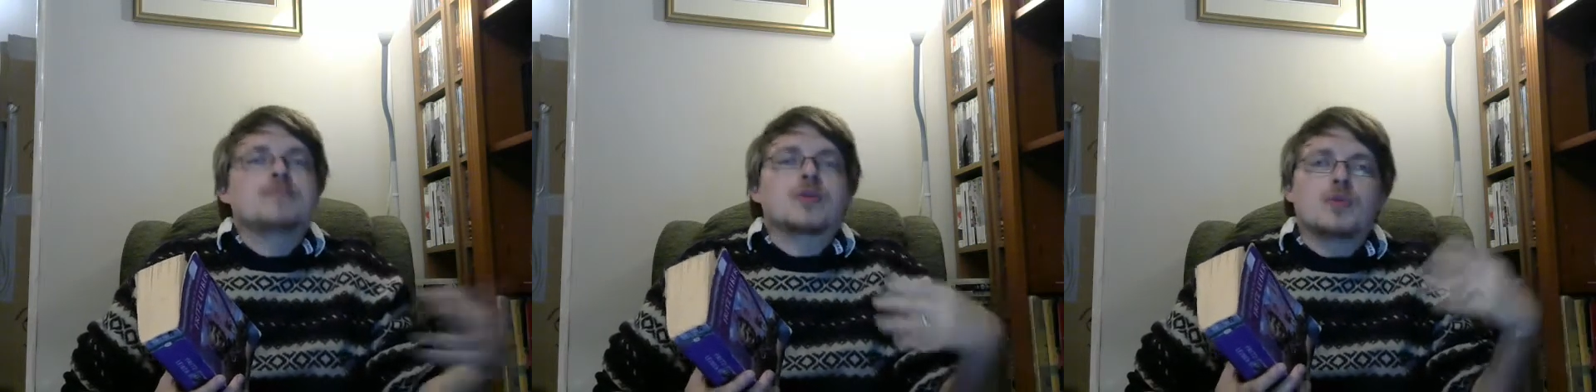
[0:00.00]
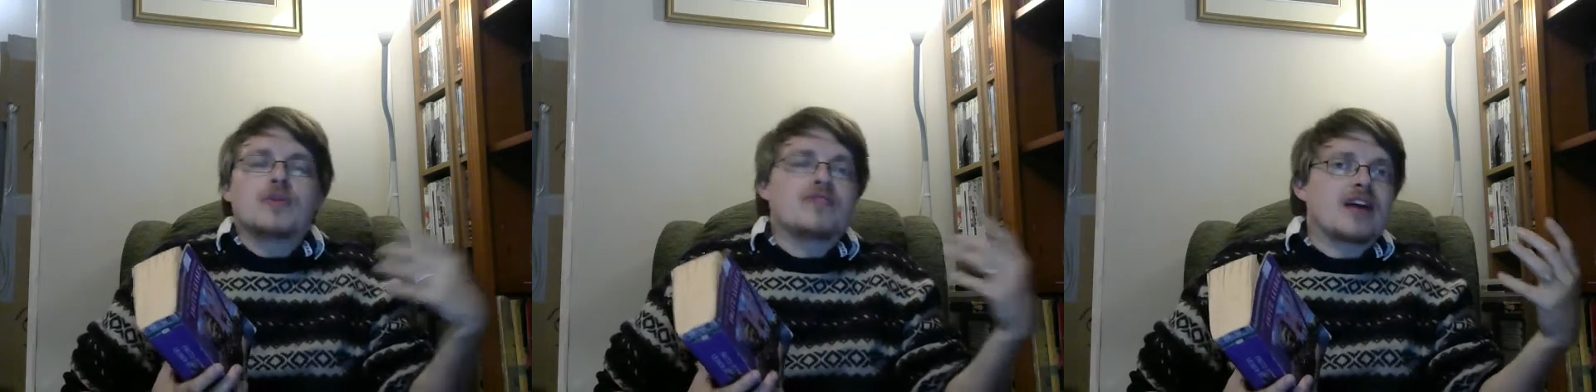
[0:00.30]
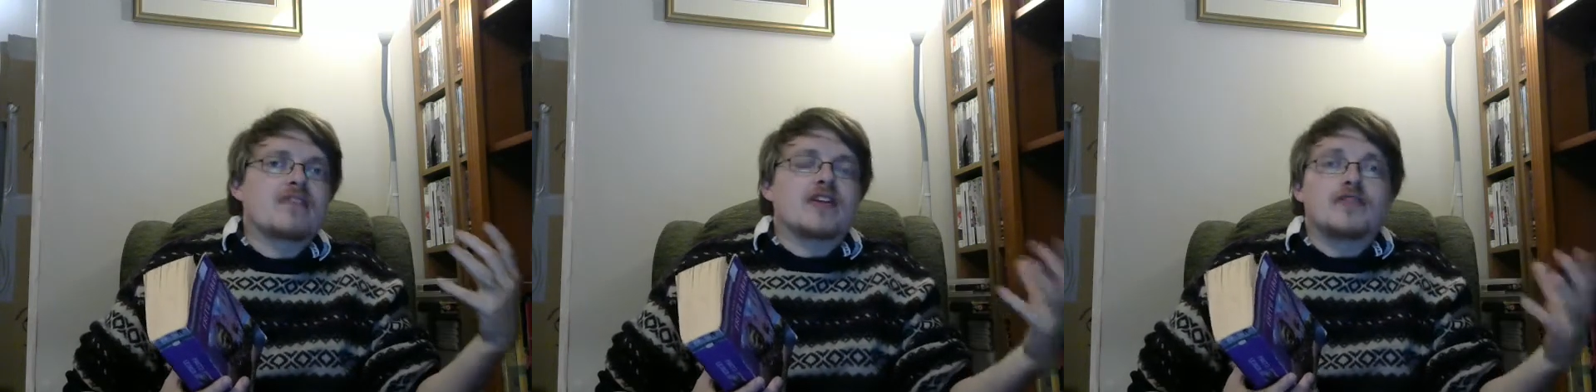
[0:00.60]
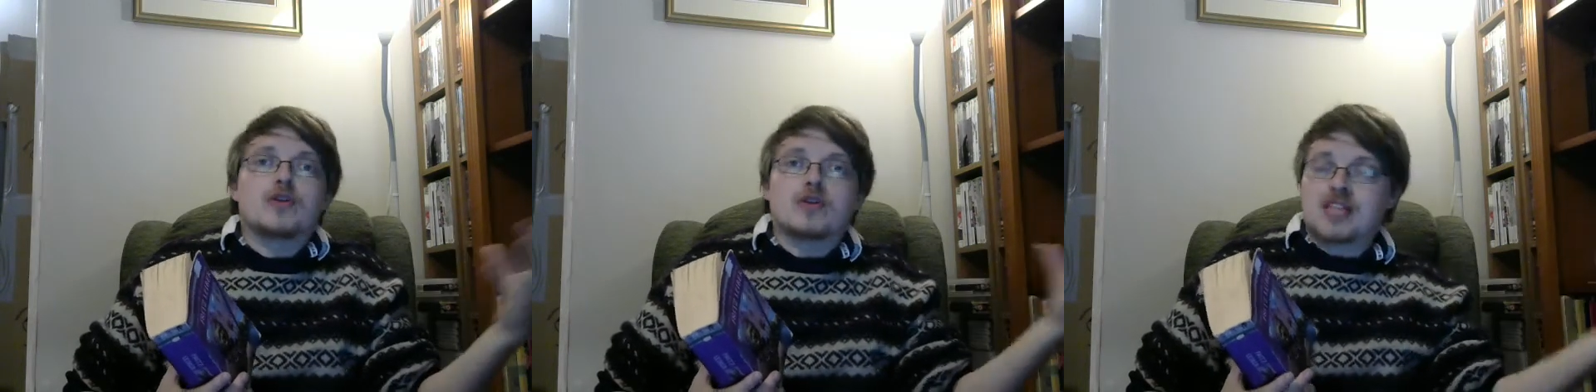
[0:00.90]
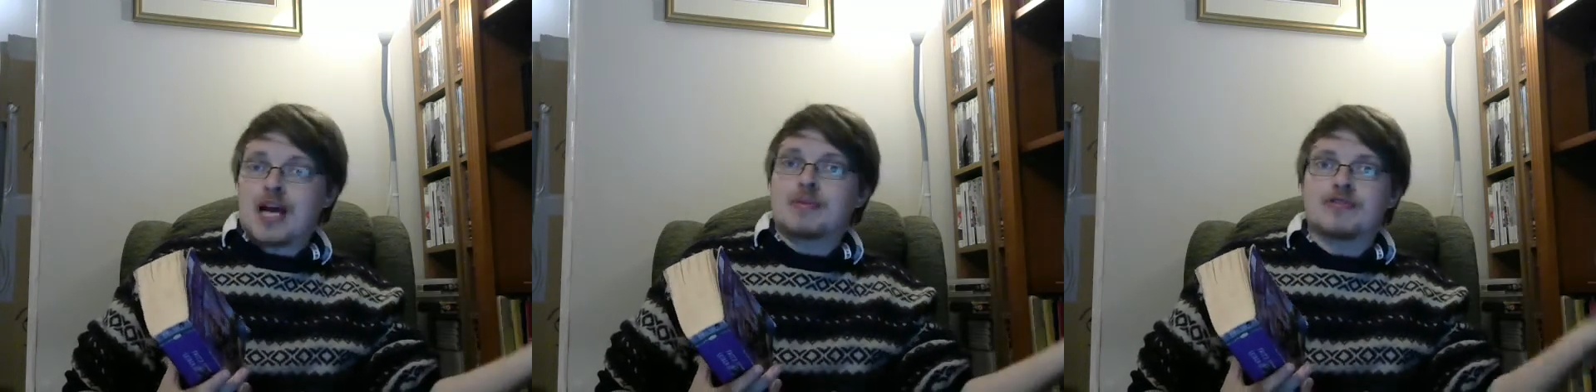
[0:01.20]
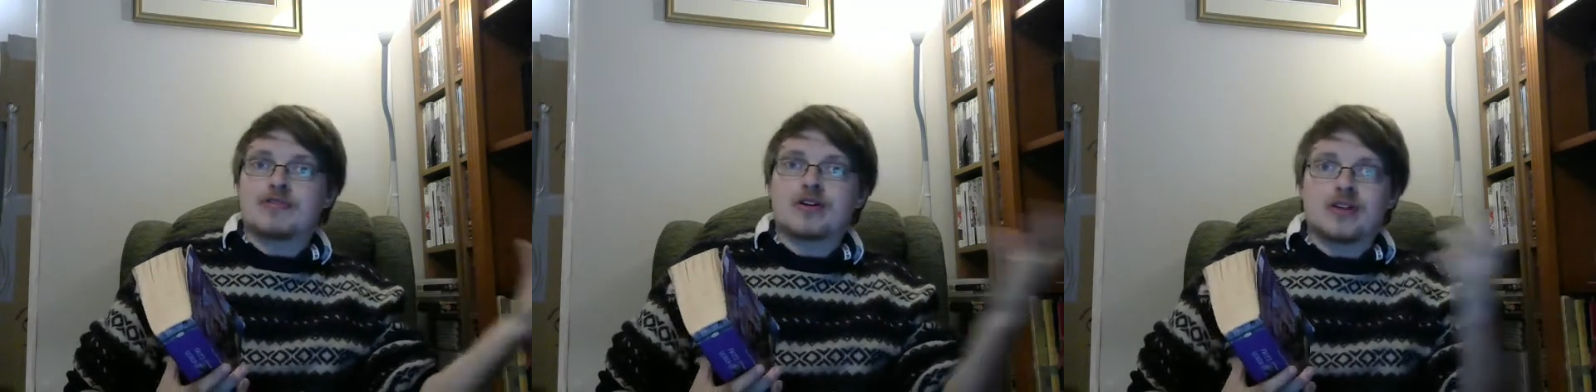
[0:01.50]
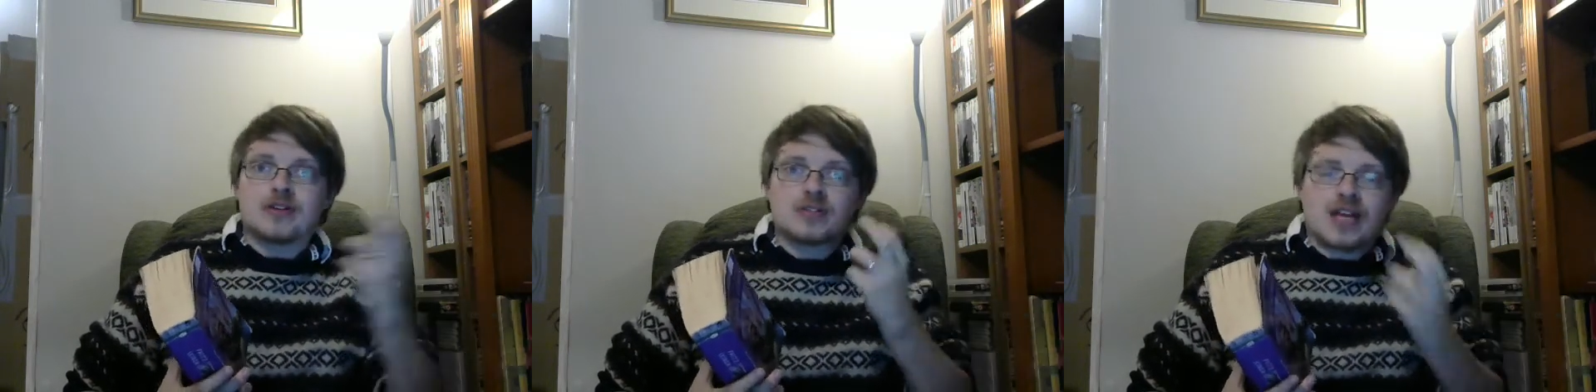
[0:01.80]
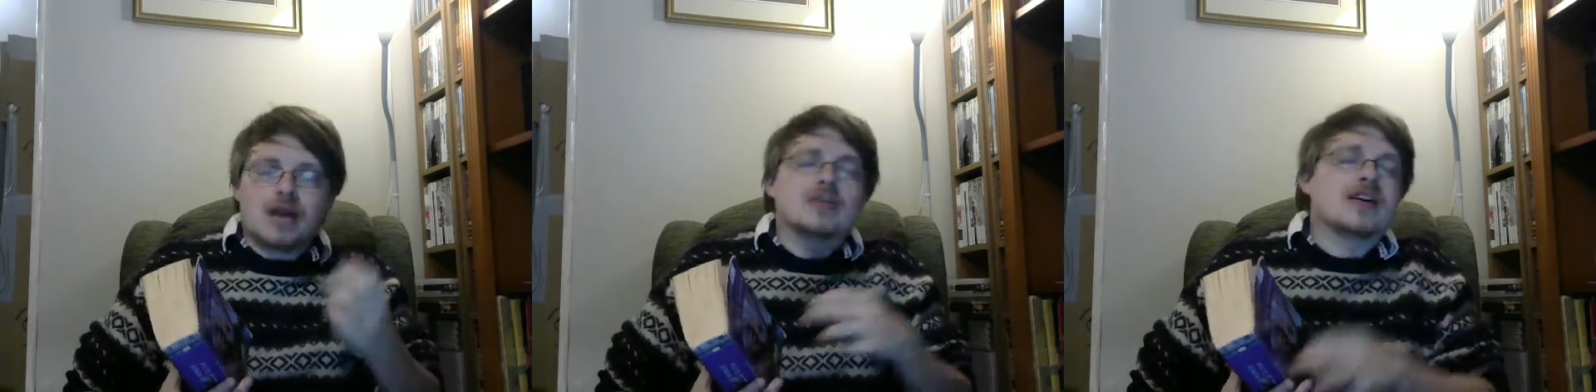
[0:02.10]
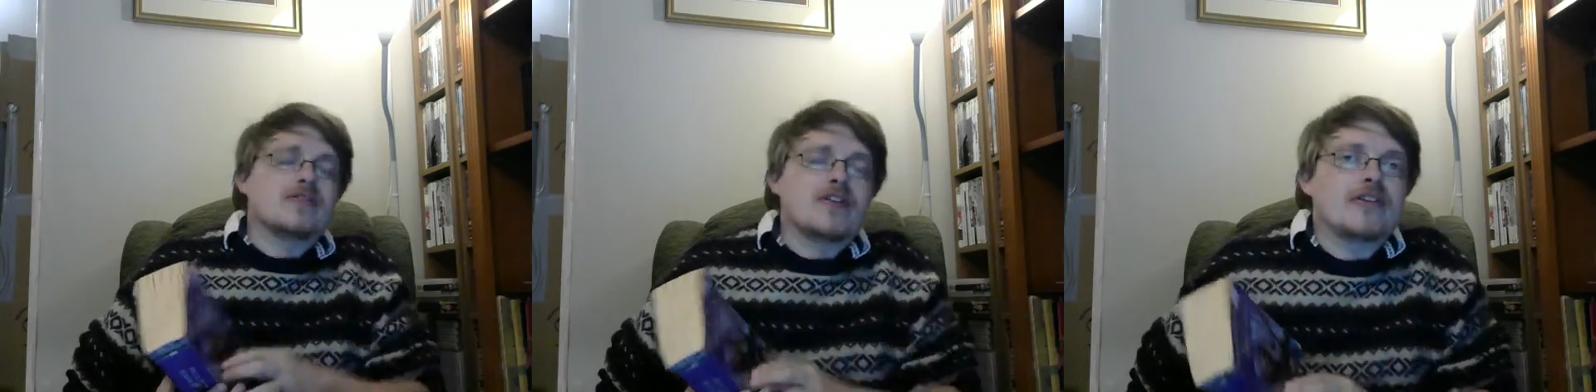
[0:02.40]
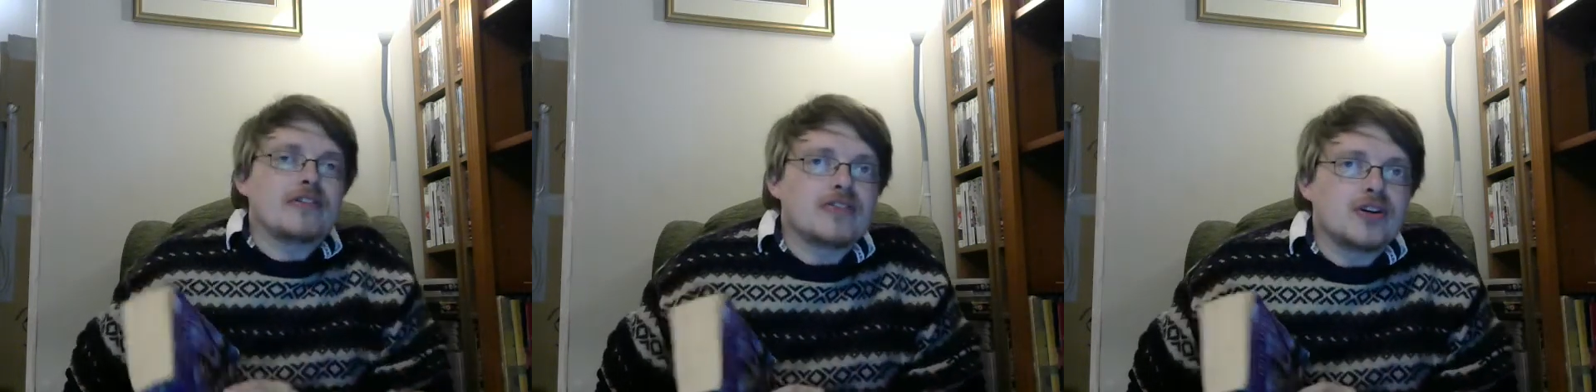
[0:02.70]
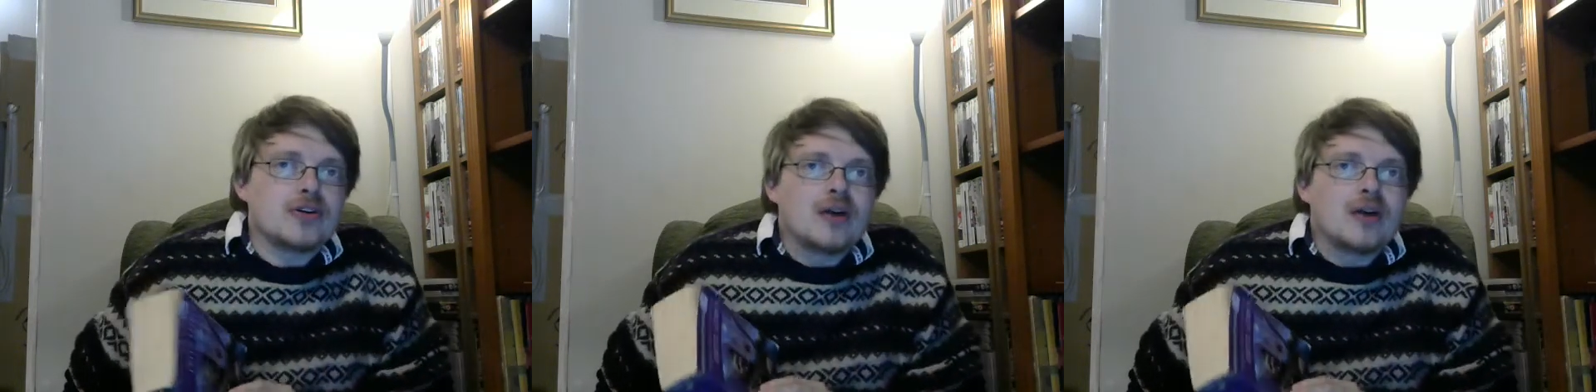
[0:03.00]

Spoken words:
we get very few Sam and Frodos, and we get very few